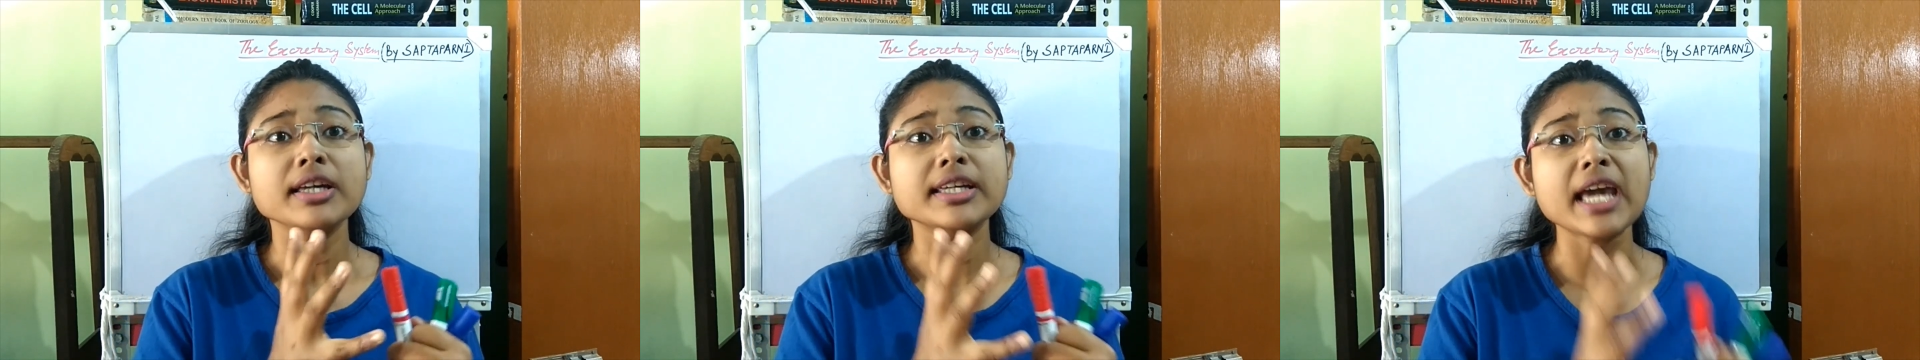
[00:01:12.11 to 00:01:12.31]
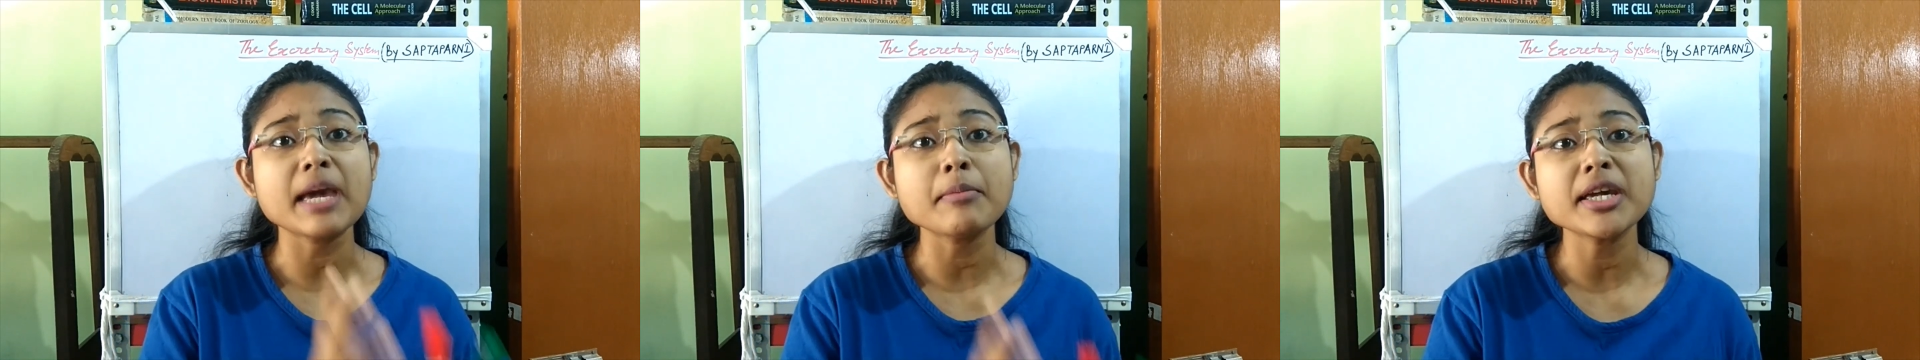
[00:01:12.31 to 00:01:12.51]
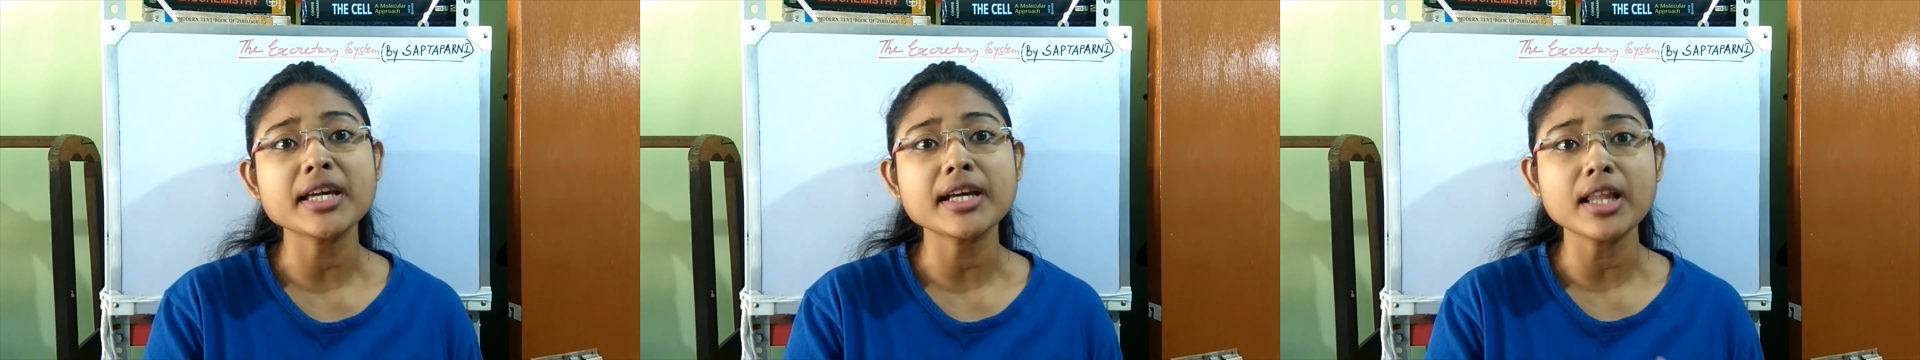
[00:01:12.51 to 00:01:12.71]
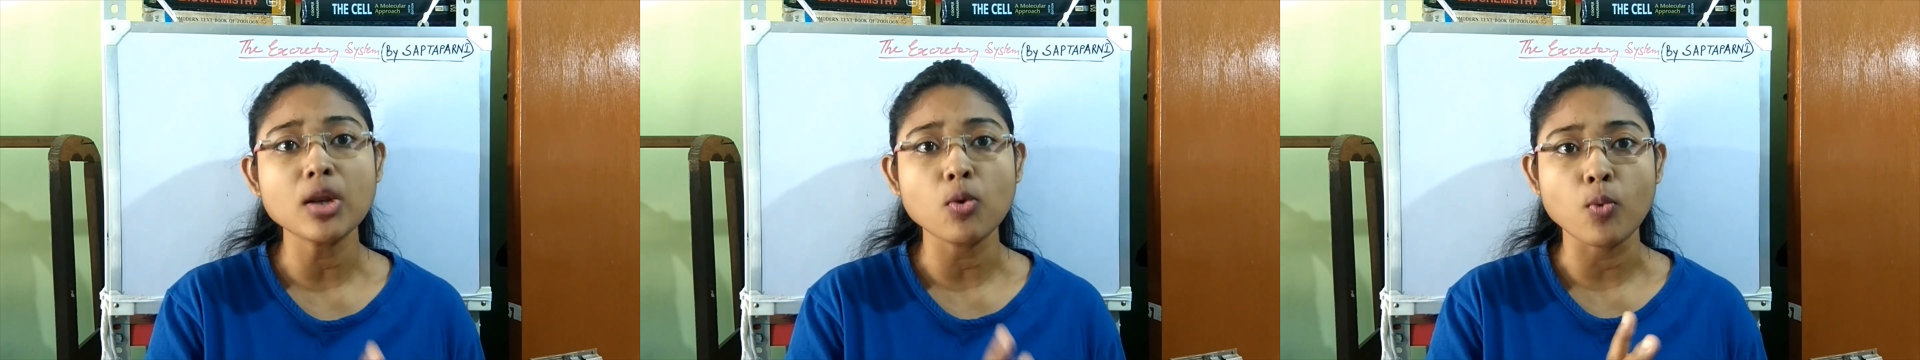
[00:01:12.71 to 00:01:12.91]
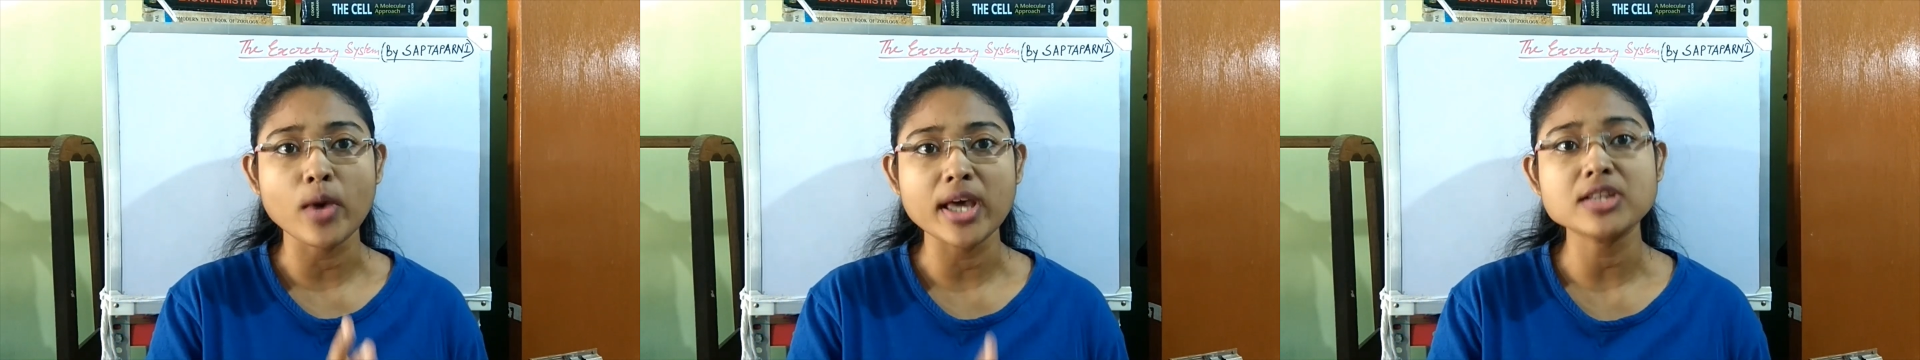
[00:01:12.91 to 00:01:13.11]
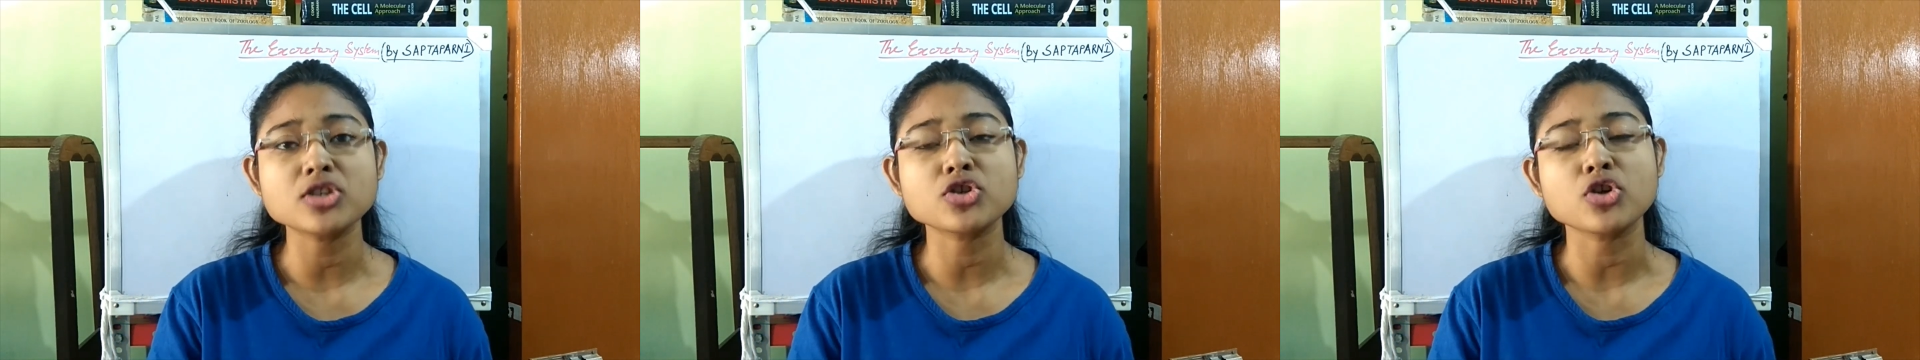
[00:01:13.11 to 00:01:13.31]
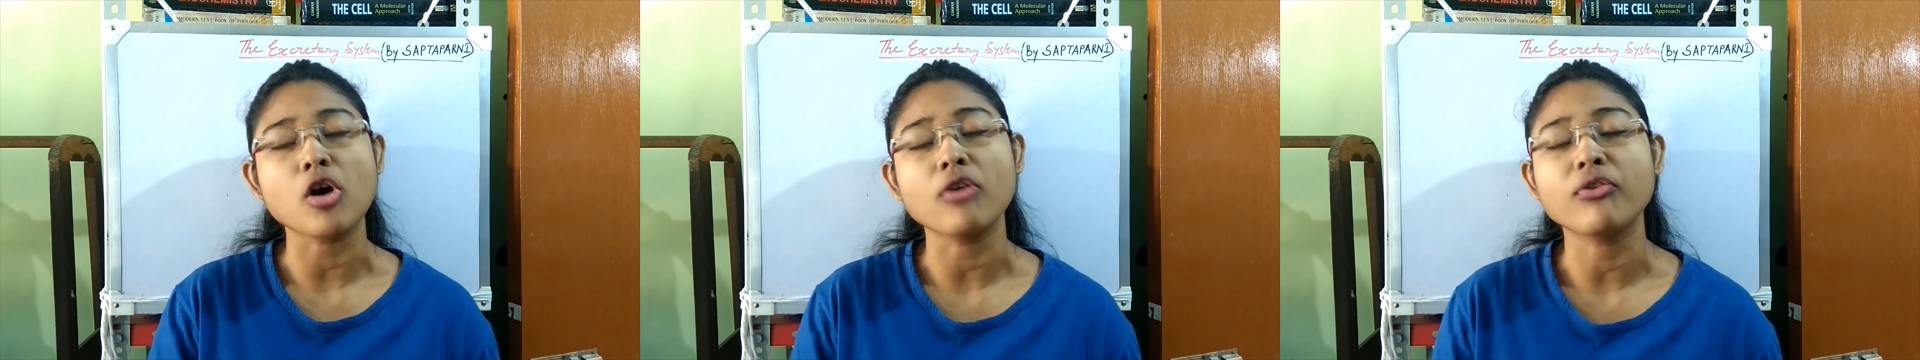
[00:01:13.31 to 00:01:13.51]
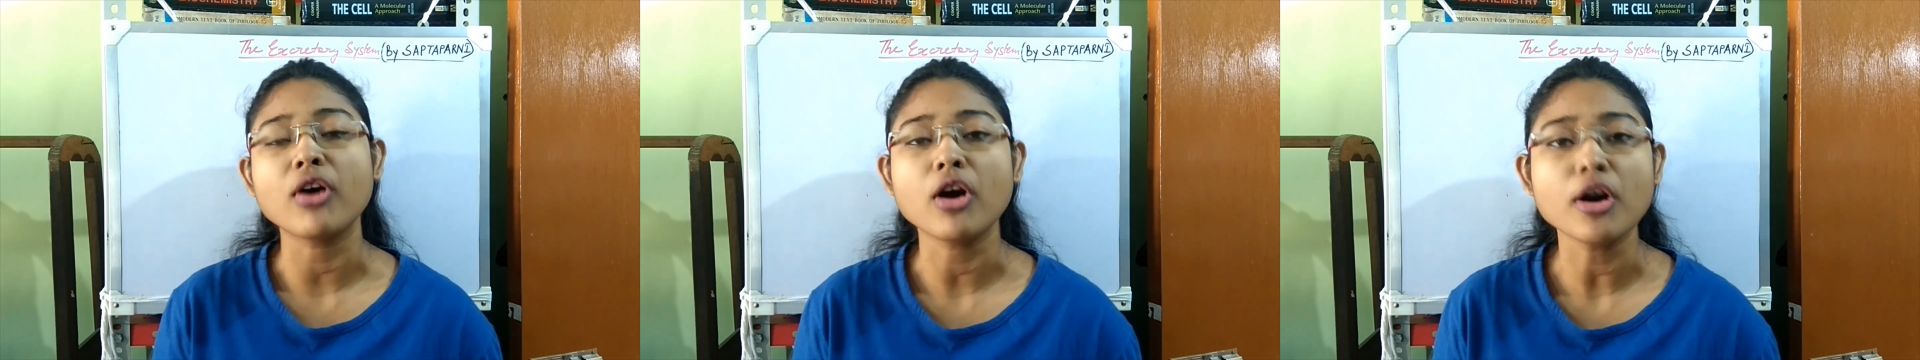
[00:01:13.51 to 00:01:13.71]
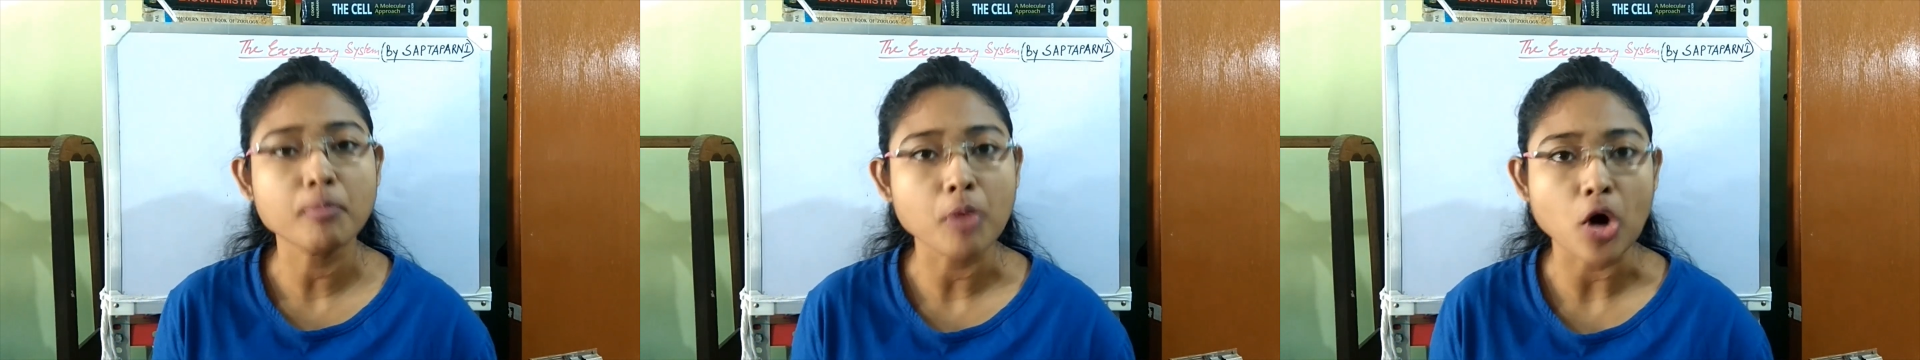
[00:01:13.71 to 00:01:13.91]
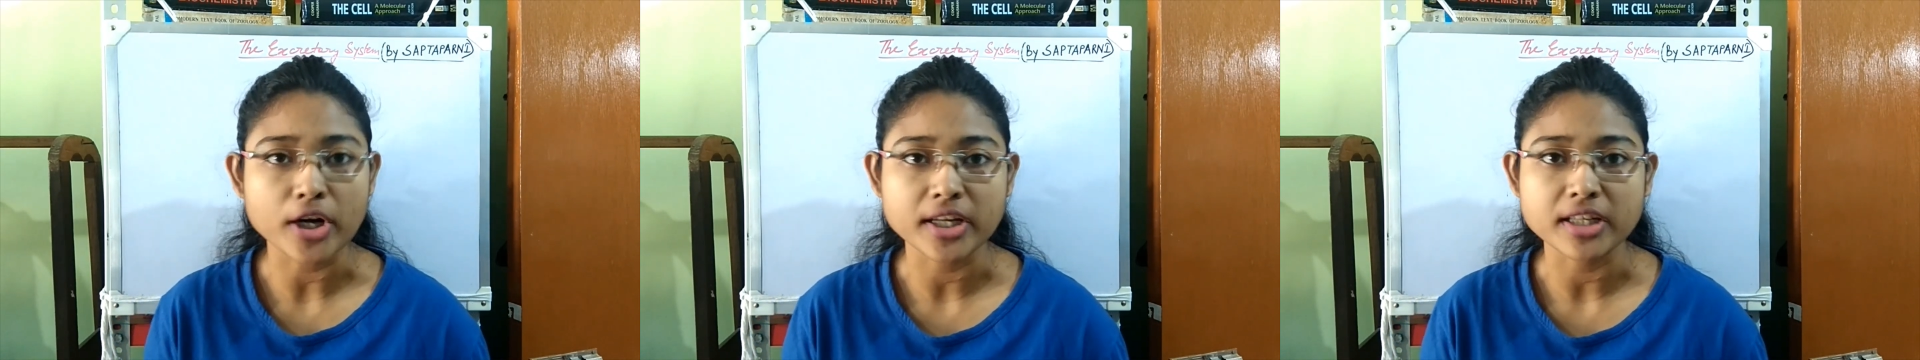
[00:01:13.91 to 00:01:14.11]
chemical waste of our
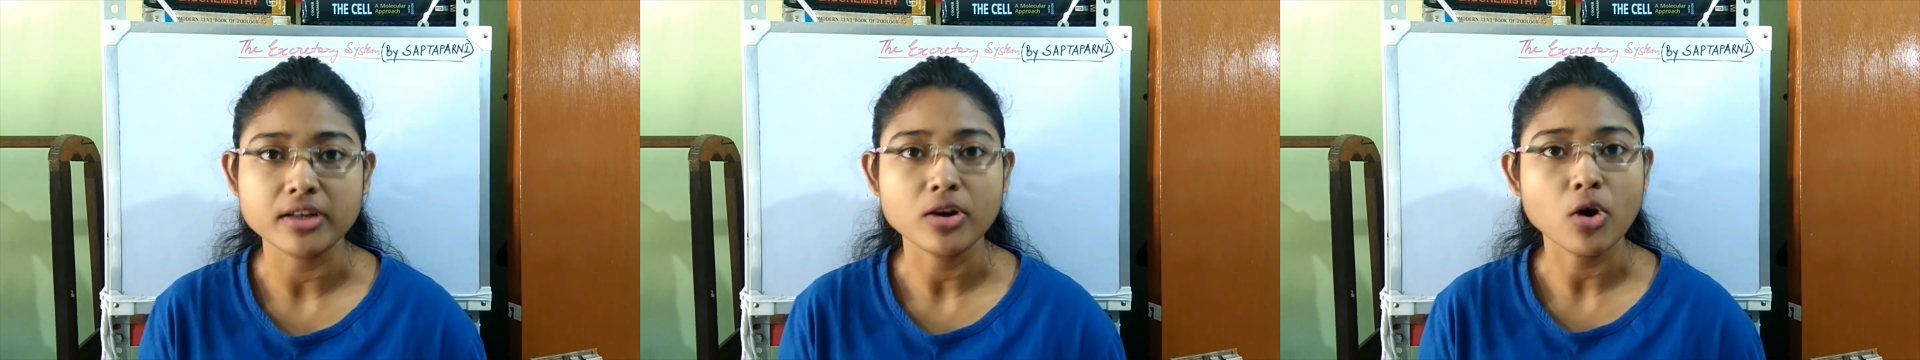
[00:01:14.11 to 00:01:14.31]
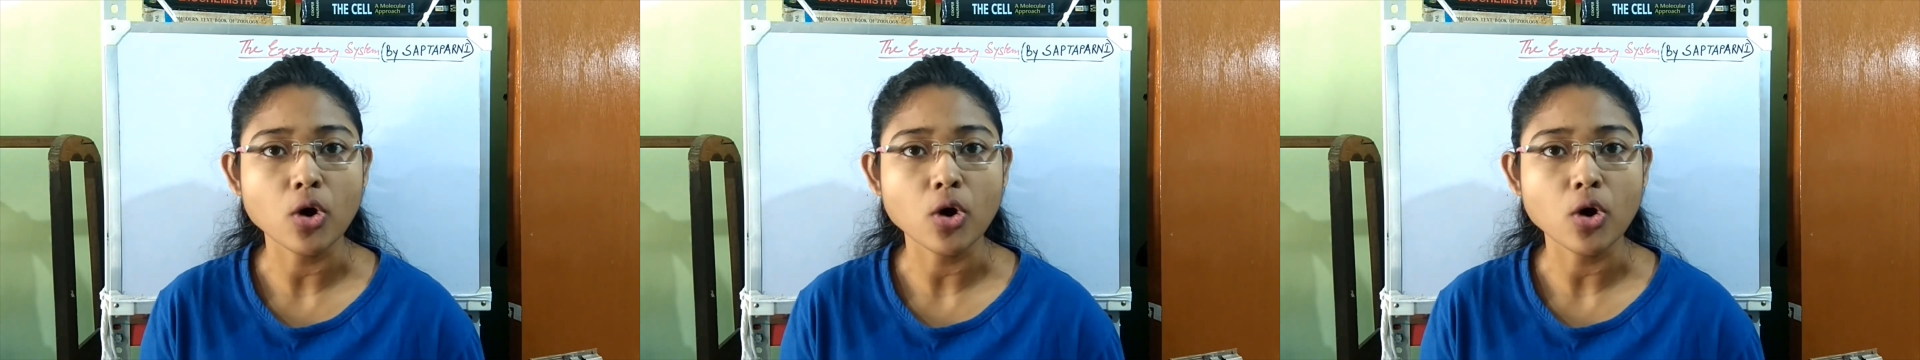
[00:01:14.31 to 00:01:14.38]
body.